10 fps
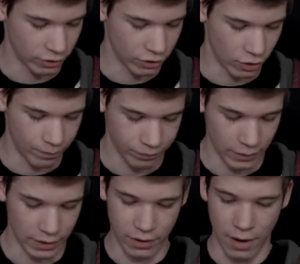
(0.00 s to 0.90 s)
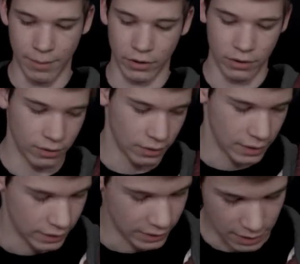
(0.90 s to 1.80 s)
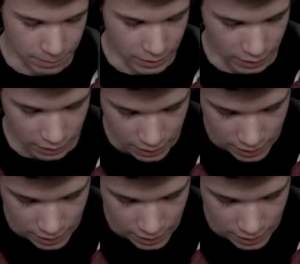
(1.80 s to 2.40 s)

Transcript: So it's not much to keep it in.